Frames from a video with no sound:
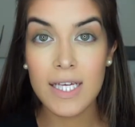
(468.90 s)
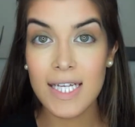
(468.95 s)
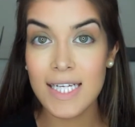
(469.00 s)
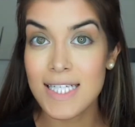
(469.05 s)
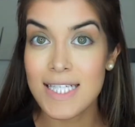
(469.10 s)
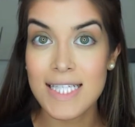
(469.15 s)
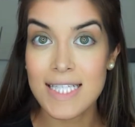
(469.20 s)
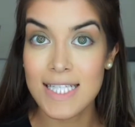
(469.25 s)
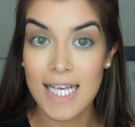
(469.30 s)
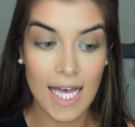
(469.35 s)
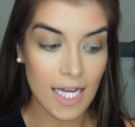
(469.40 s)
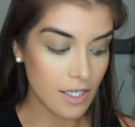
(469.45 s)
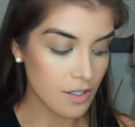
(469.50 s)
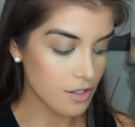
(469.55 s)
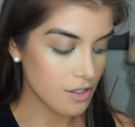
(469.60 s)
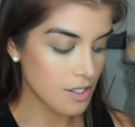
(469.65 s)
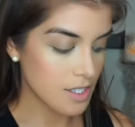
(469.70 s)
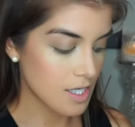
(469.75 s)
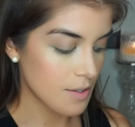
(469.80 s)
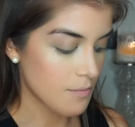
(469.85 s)
in a set
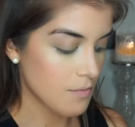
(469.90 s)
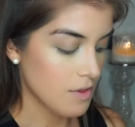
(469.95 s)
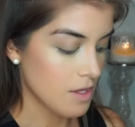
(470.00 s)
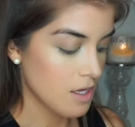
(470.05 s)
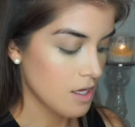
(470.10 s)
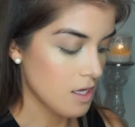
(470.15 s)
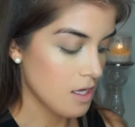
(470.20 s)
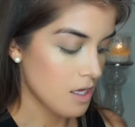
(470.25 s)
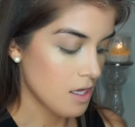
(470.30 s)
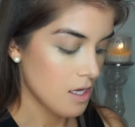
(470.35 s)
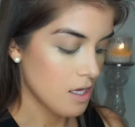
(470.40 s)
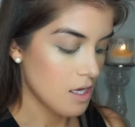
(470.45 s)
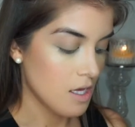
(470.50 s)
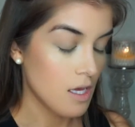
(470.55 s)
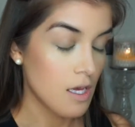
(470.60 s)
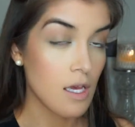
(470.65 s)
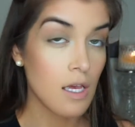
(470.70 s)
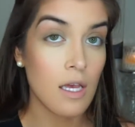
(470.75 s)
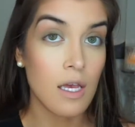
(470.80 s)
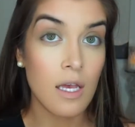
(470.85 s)
or something,
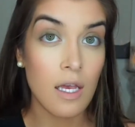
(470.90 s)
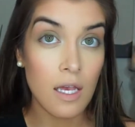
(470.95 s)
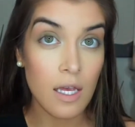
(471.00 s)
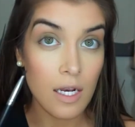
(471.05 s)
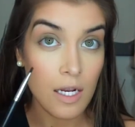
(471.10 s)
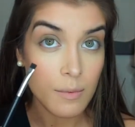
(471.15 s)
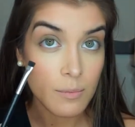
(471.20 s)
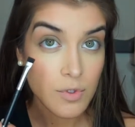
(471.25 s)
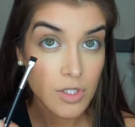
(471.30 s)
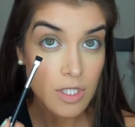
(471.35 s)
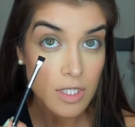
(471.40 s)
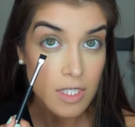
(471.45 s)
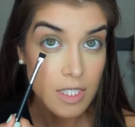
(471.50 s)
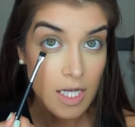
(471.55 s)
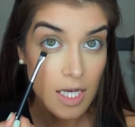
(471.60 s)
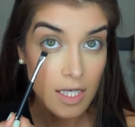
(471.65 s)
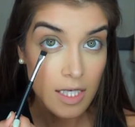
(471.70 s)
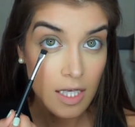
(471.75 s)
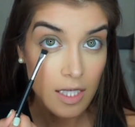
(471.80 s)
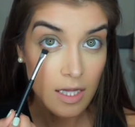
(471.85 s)
and I'm just
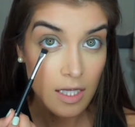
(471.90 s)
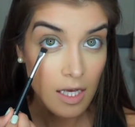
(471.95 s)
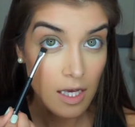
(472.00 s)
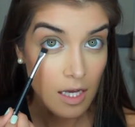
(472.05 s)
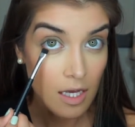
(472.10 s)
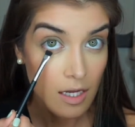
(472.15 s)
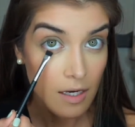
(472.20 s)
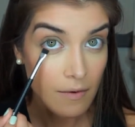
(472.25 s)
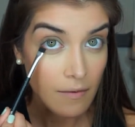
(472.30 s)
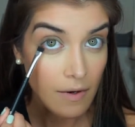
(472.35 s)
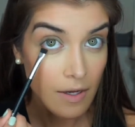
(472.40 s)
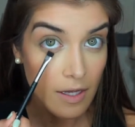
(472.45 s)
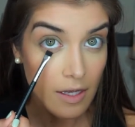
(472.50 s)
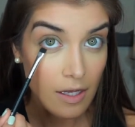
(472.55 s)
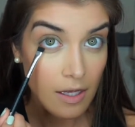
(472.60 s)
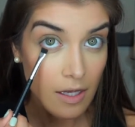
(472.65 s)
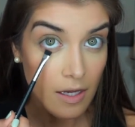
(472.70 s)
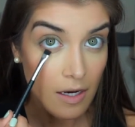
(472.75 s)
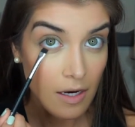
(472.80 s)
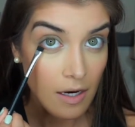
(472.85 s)
taking that right
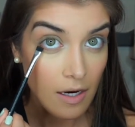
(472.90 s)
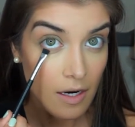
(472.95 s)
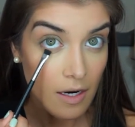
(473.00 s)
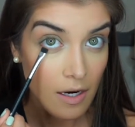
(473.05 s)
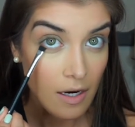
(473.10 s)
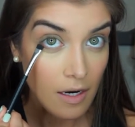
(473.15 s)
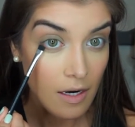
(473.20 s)
here.